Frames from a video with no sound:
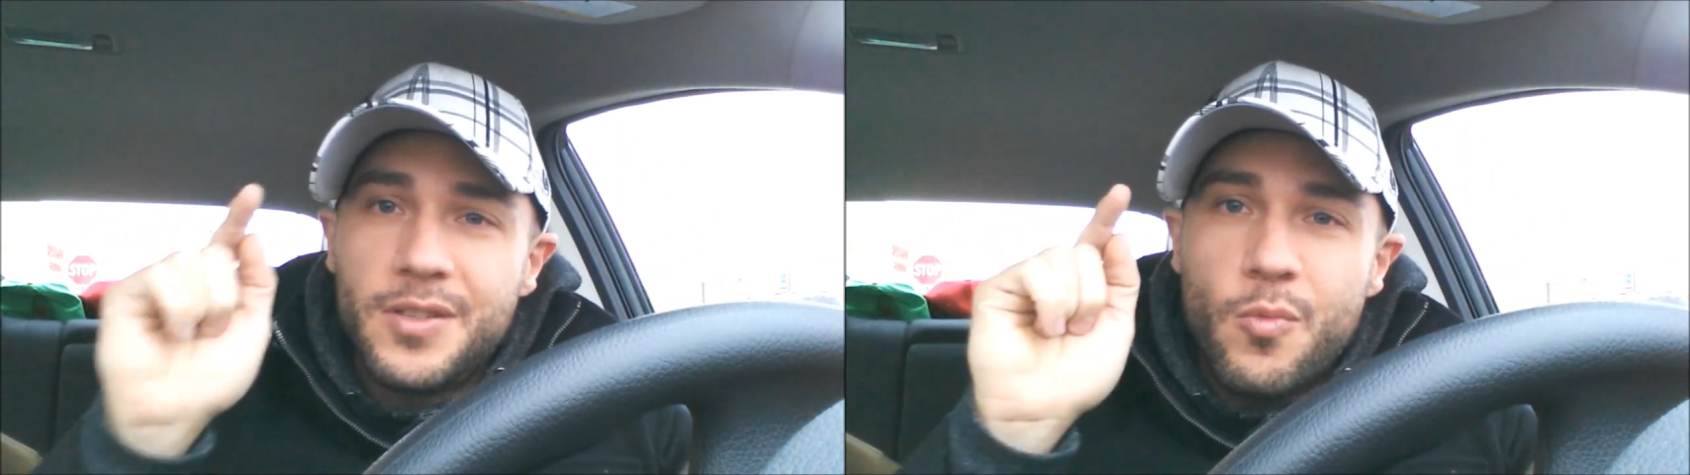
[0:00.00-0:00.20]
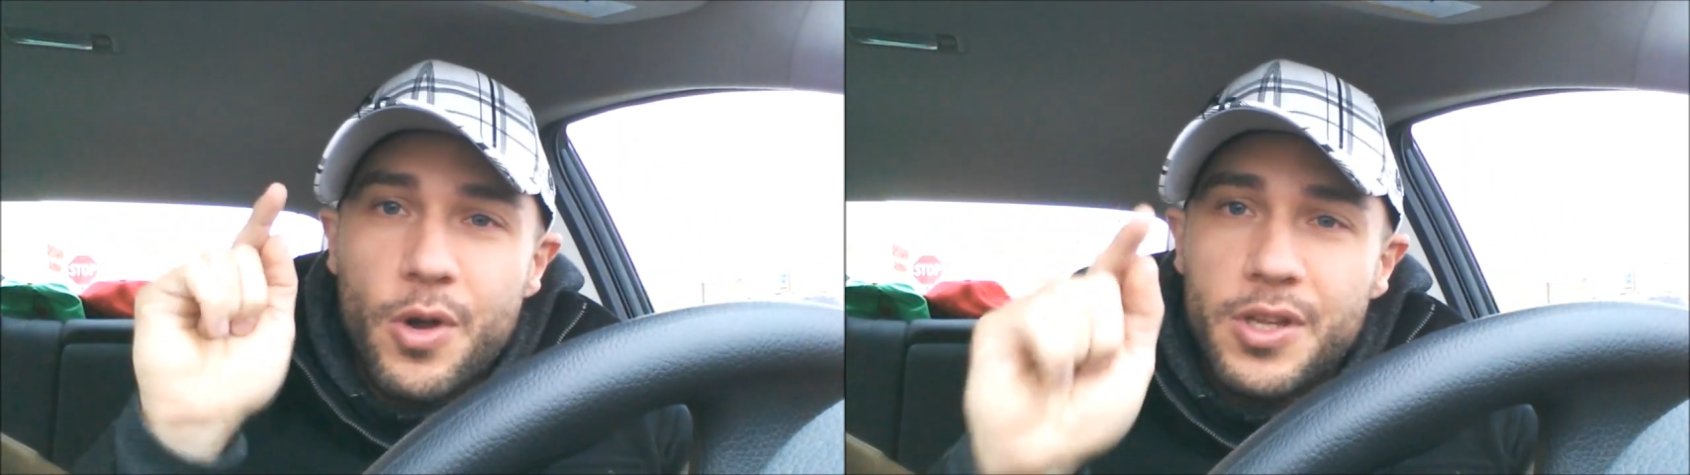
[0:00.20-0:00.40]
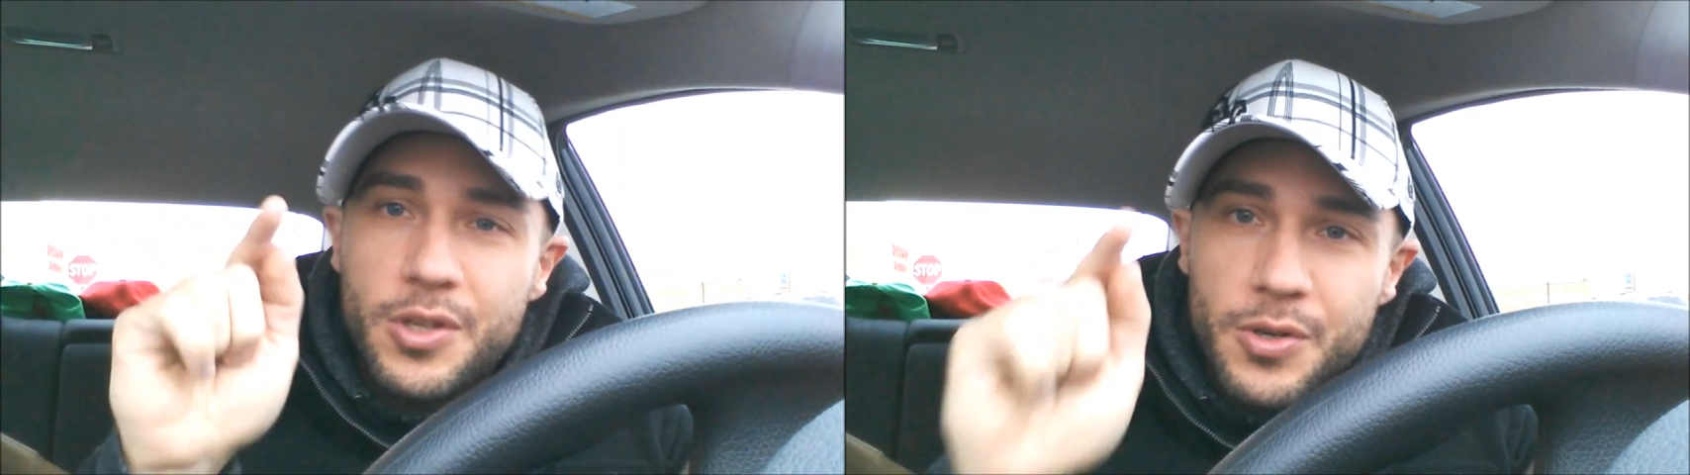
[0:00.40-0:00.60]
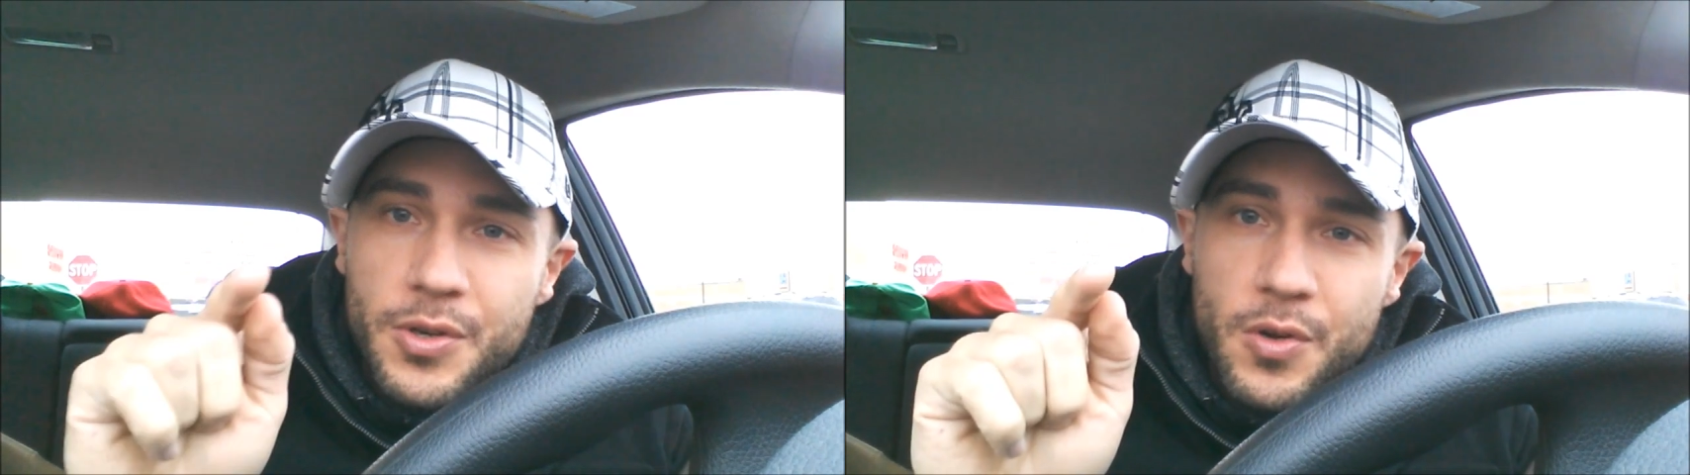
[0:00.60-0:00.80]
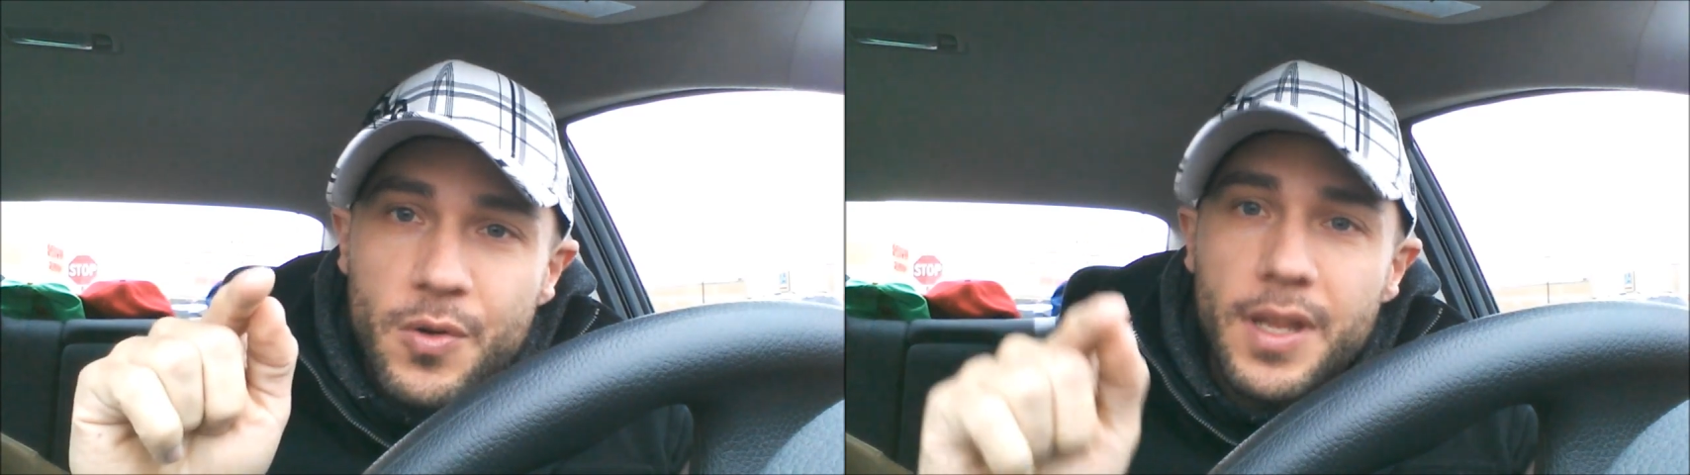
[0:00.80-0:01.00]
is what you're
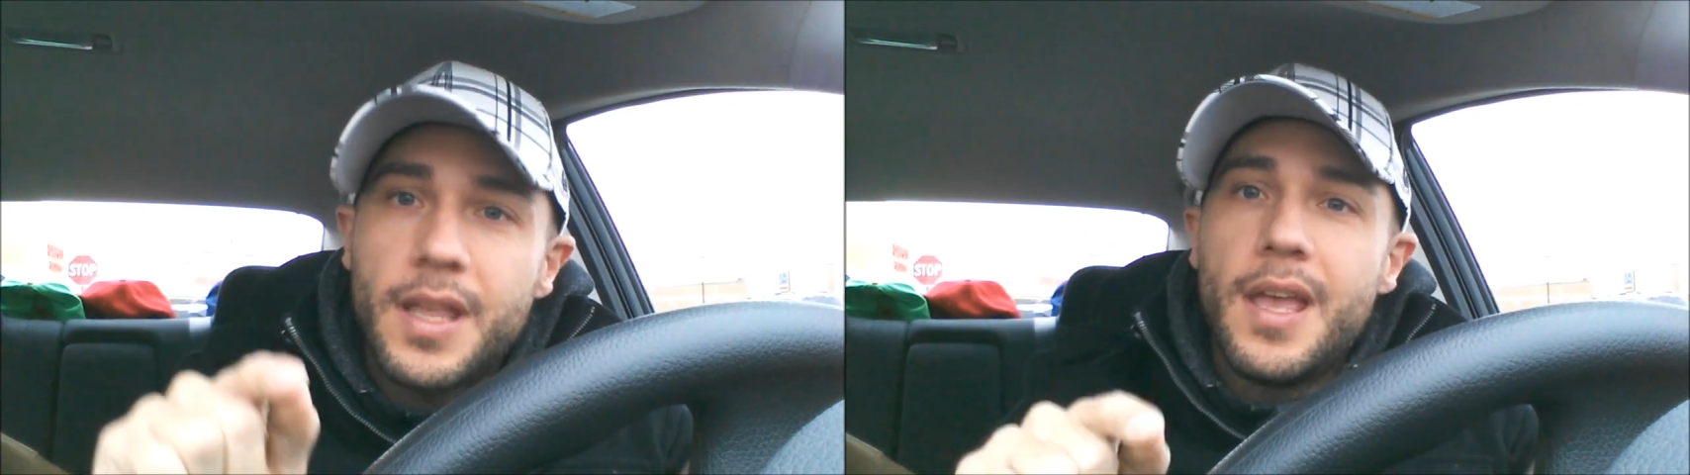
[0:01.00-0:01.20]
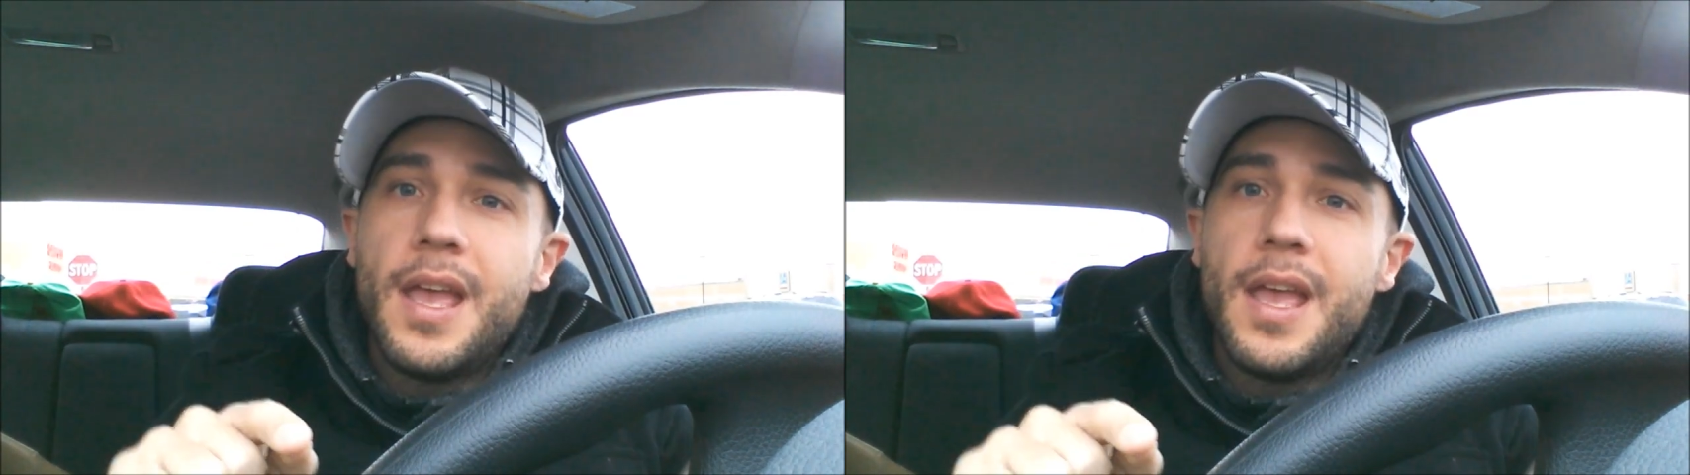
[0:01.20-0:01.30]
doing